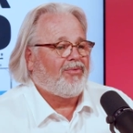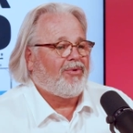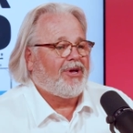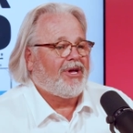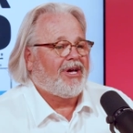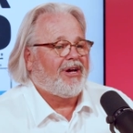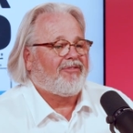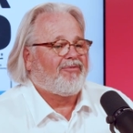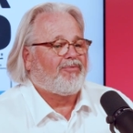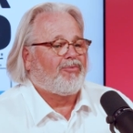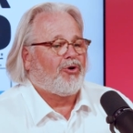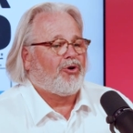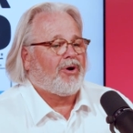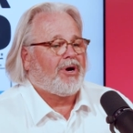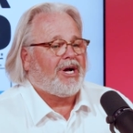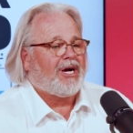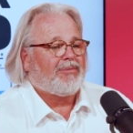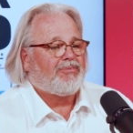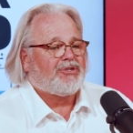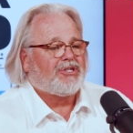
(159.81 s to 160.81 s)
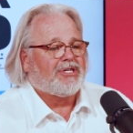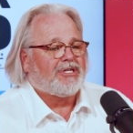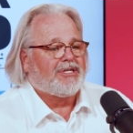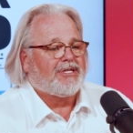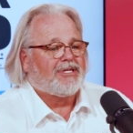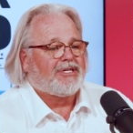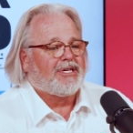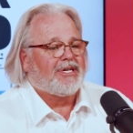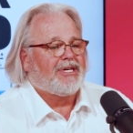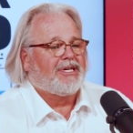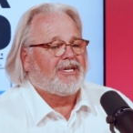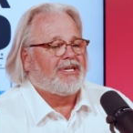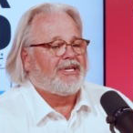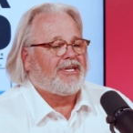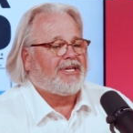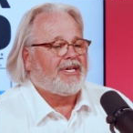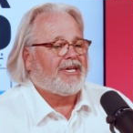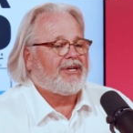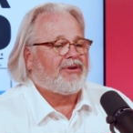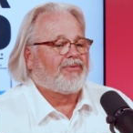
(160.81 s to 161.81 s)
we have more options in
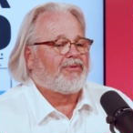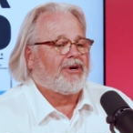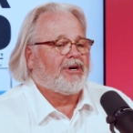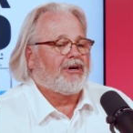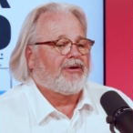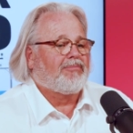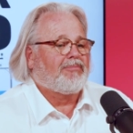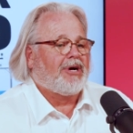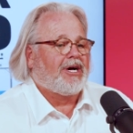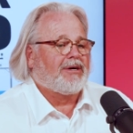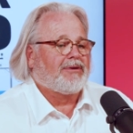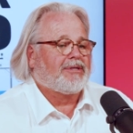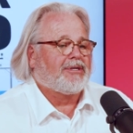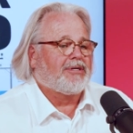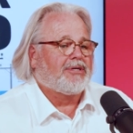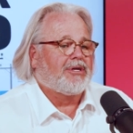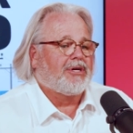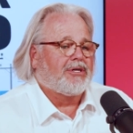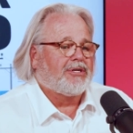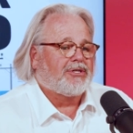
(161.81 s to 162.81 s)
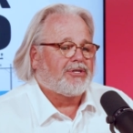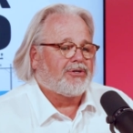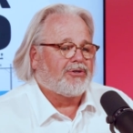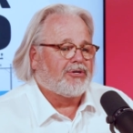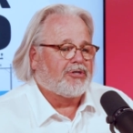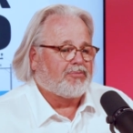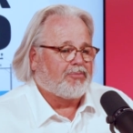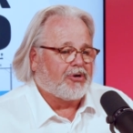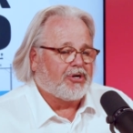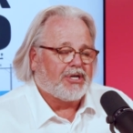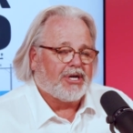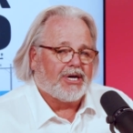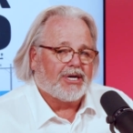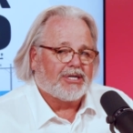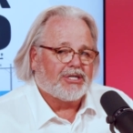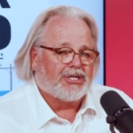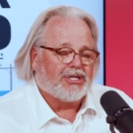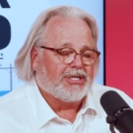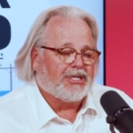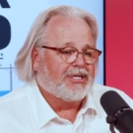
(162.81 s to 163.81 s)
DIN rail mounted surge
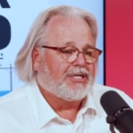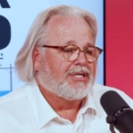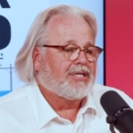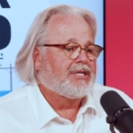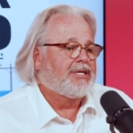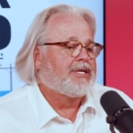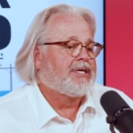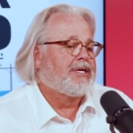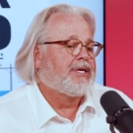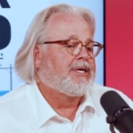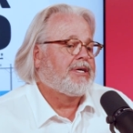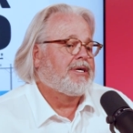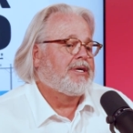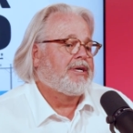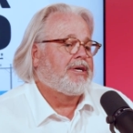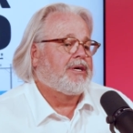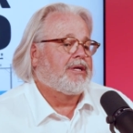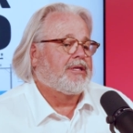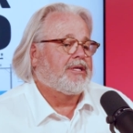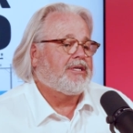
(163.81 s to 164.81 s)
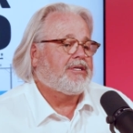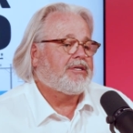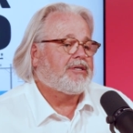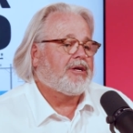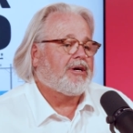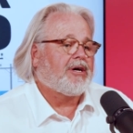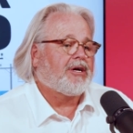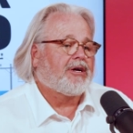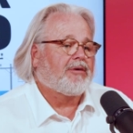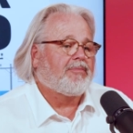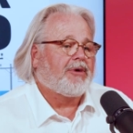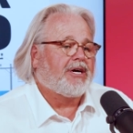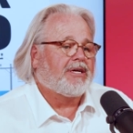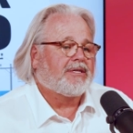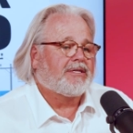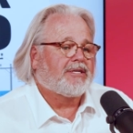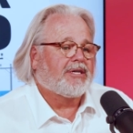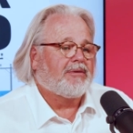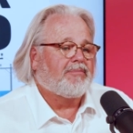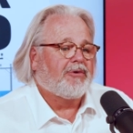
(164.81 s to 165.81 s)
protection. Let's talk
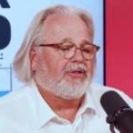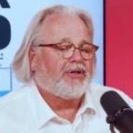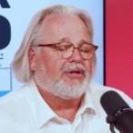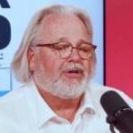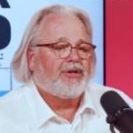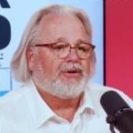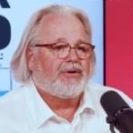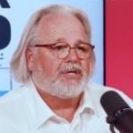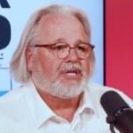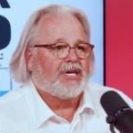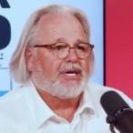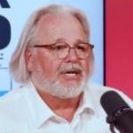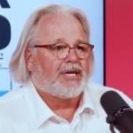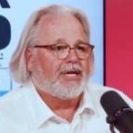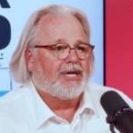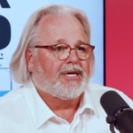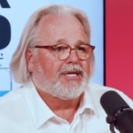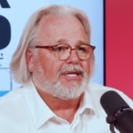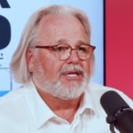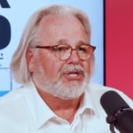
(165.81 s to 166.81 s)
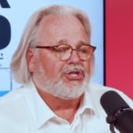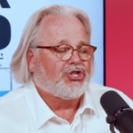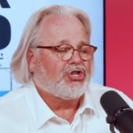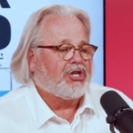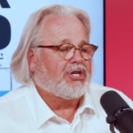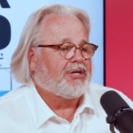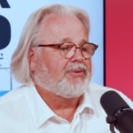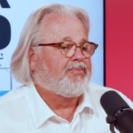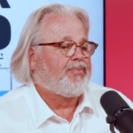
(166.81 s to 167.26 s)
about some of the new technology.